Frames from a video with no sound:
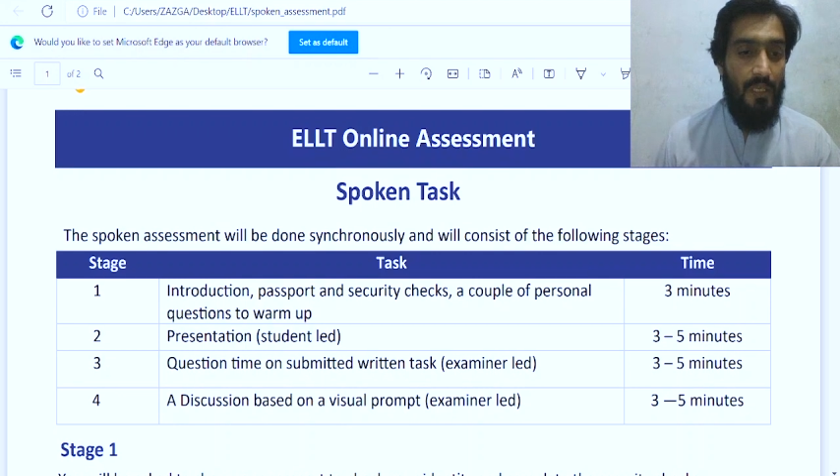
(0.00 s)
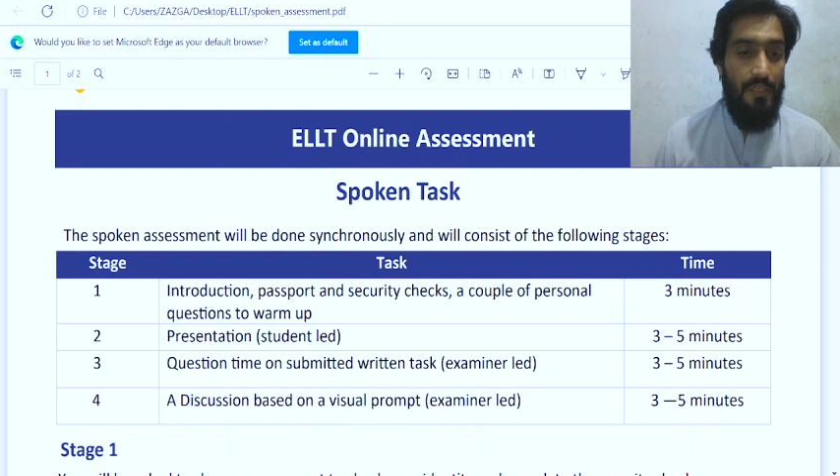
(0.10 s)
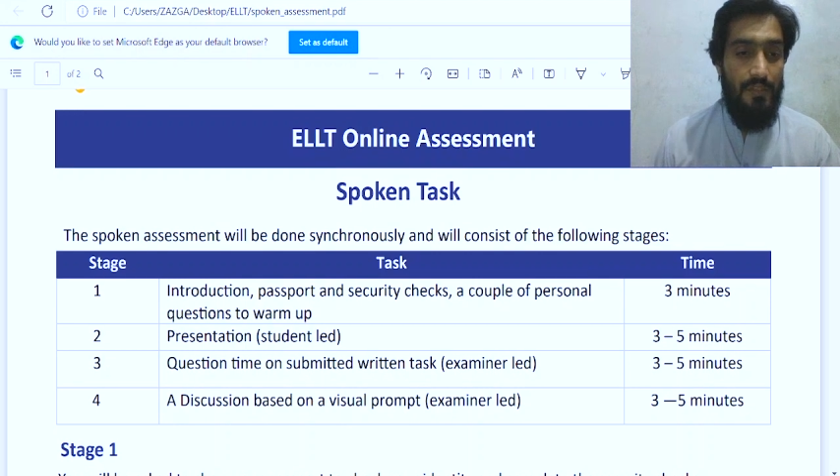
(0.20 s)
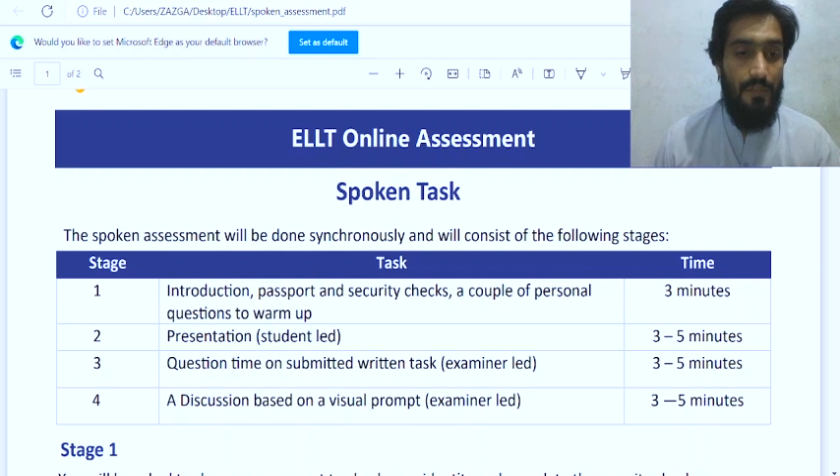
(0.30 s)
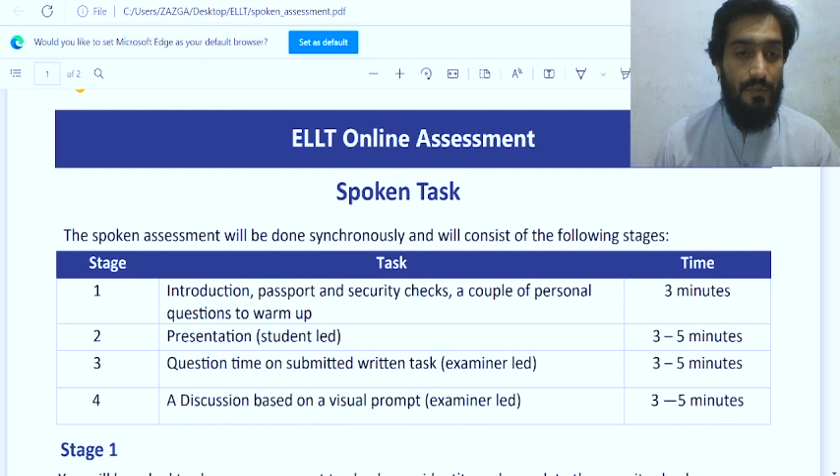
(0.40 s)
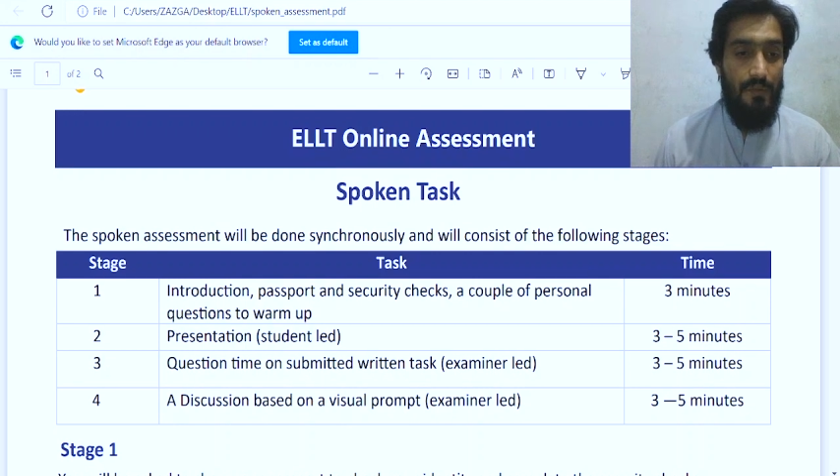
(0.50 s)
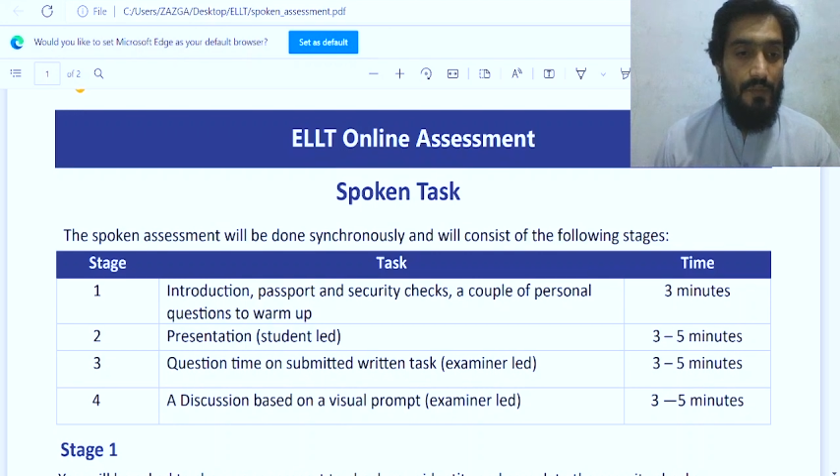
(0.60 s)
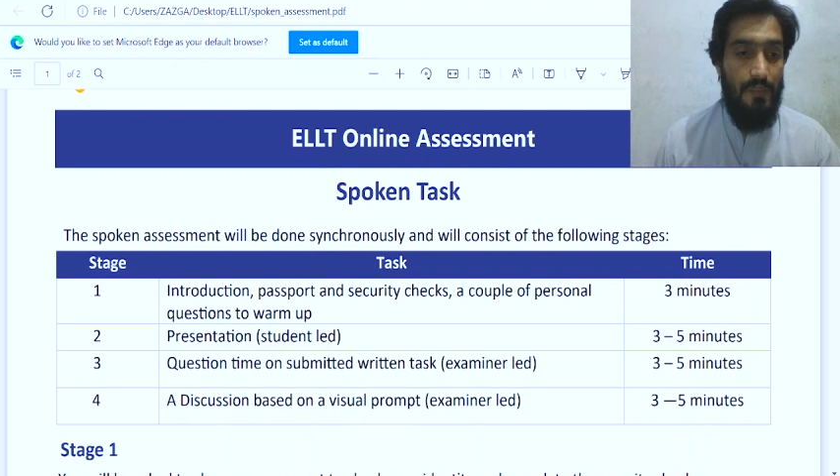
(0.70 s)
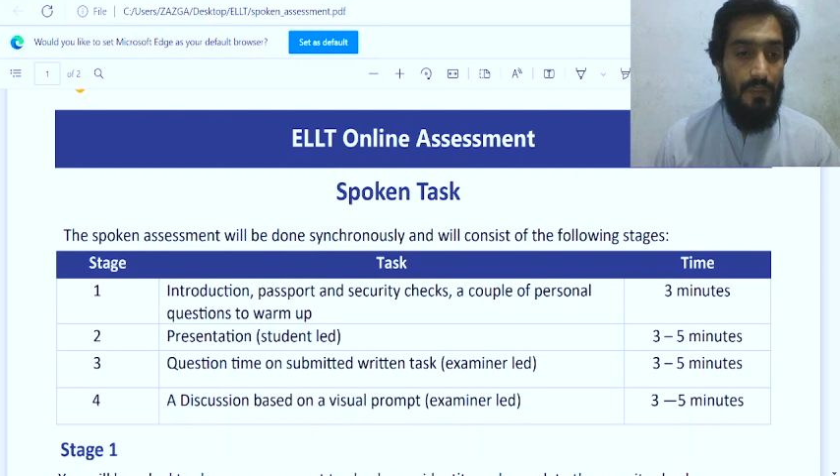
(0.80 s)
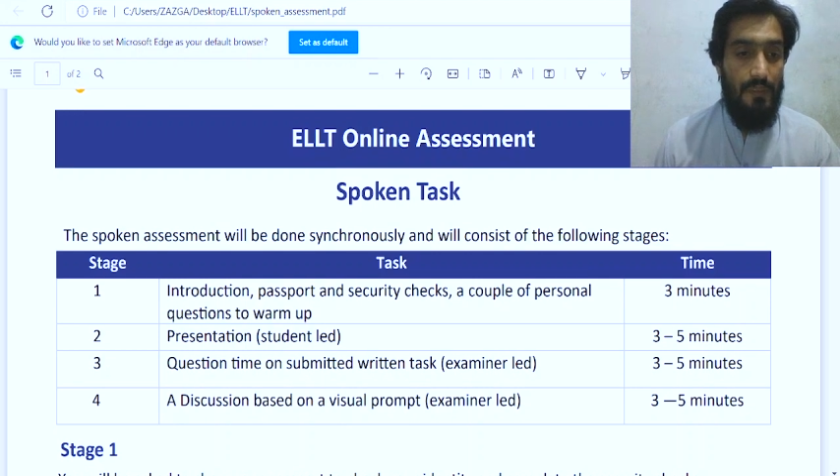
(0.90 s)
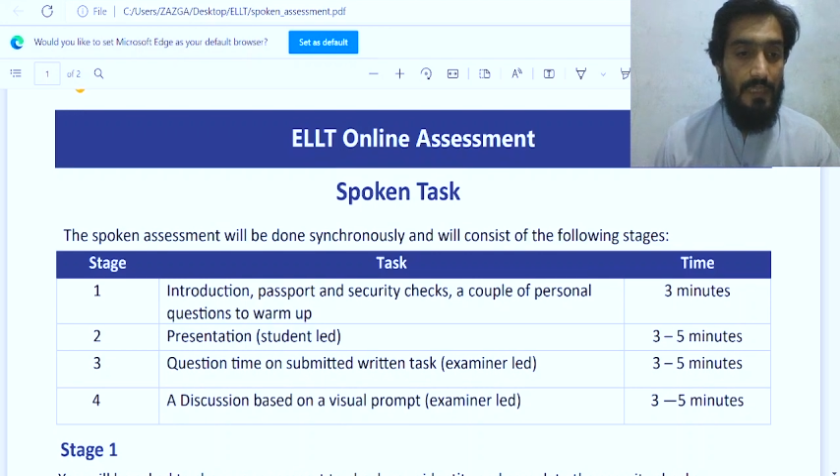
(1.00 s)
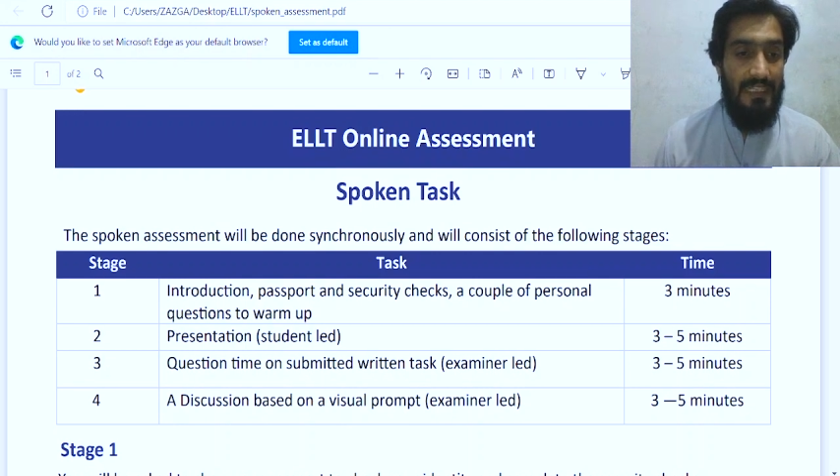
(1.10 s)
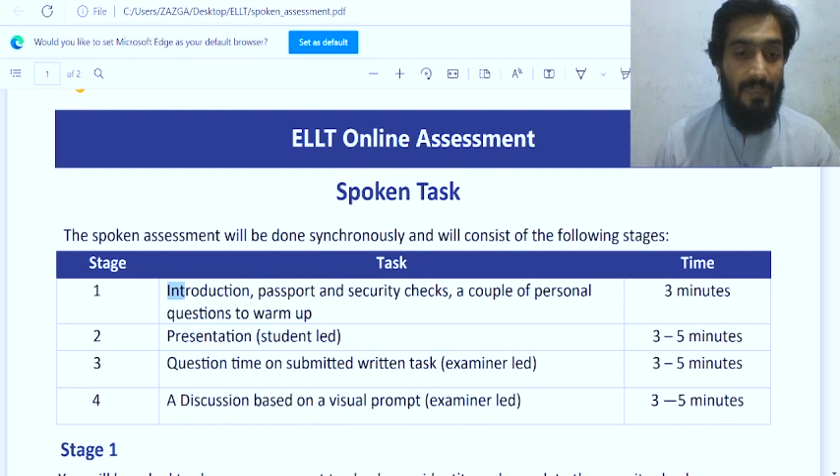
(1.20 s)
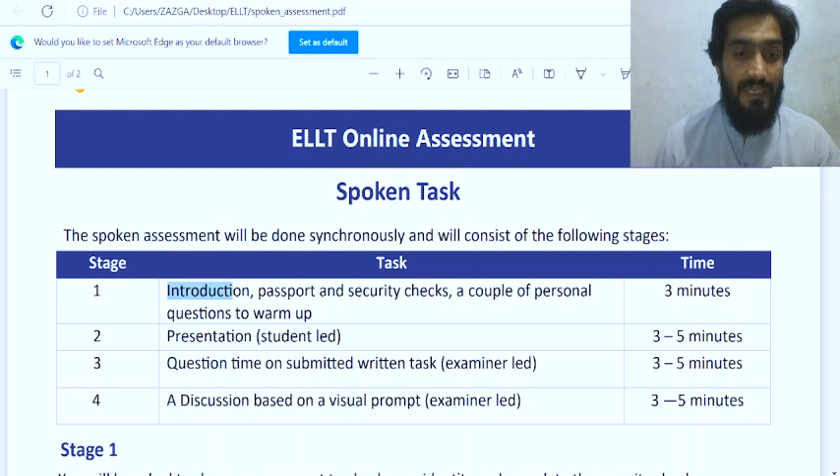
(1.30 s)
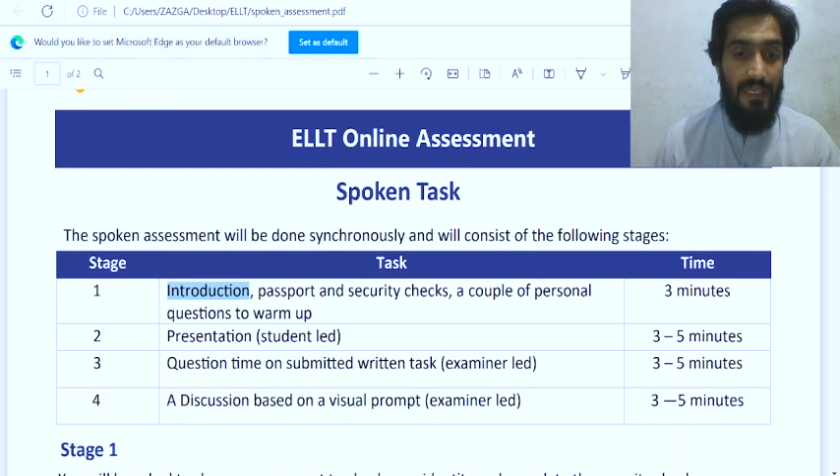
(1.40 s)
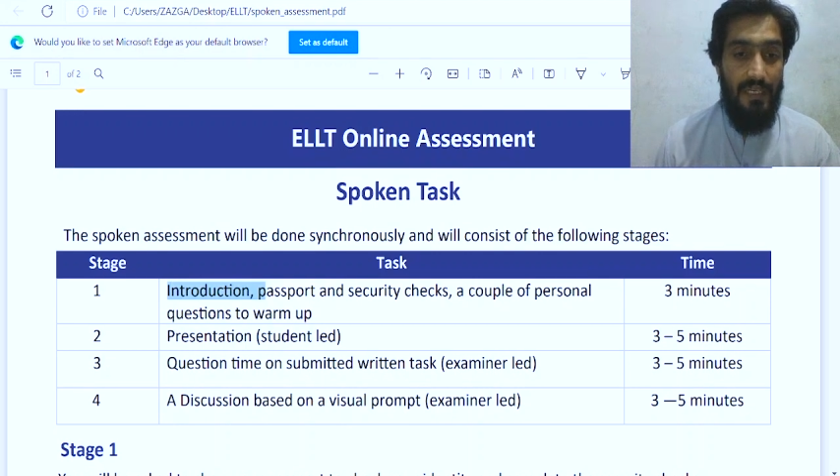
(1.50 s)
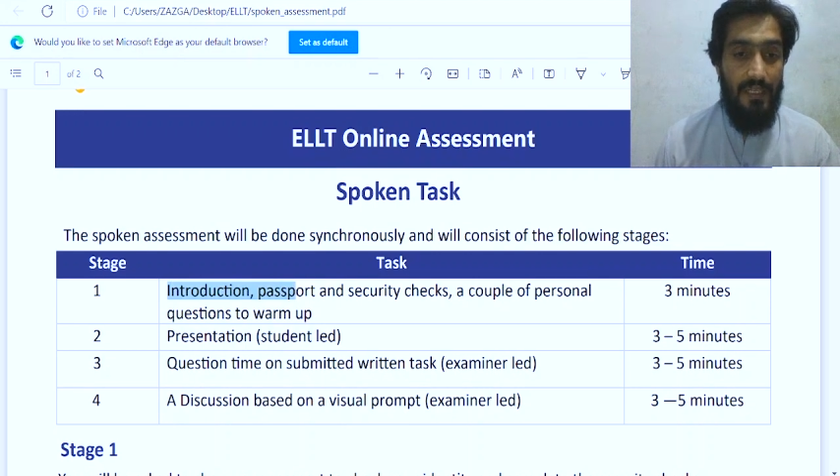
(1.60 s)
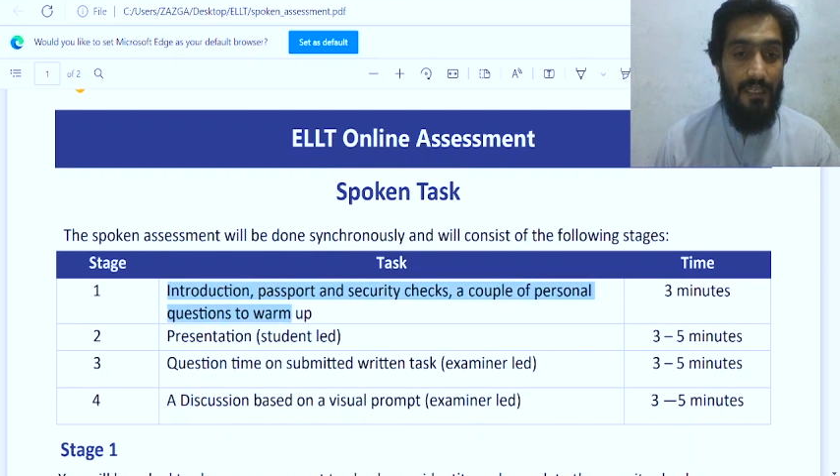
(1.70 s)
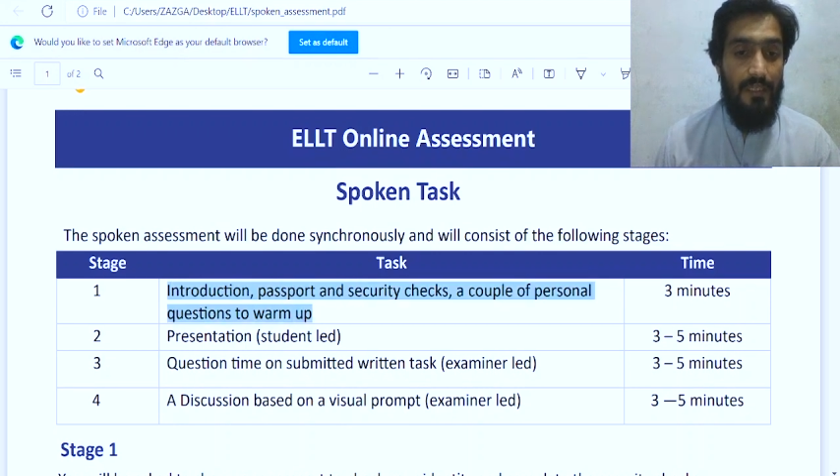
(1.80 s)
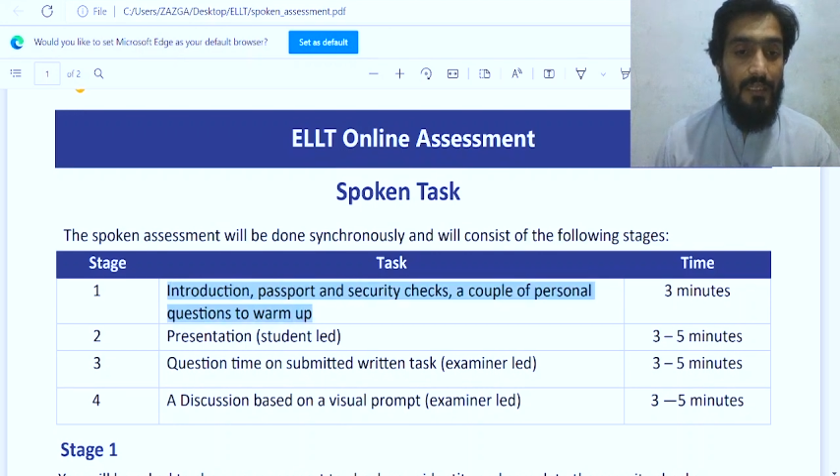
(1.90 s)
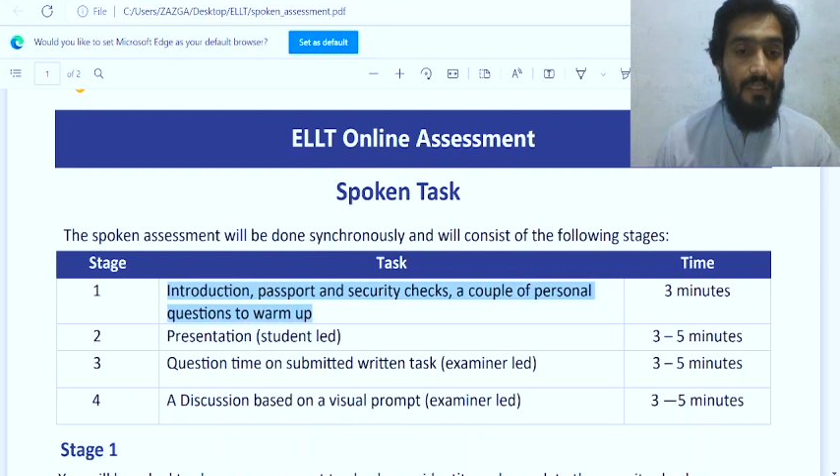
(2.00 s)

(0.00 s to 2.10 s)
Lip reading: so at the beginning